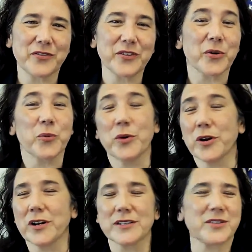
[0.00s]
for your
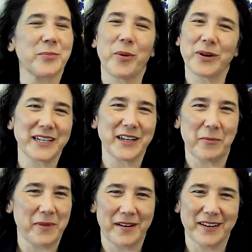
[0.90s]
work supporting
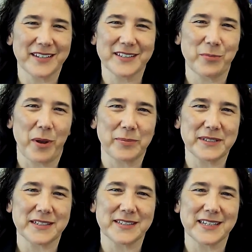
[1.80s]
America's small
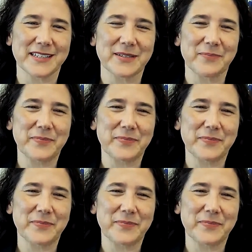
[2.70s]
businesses.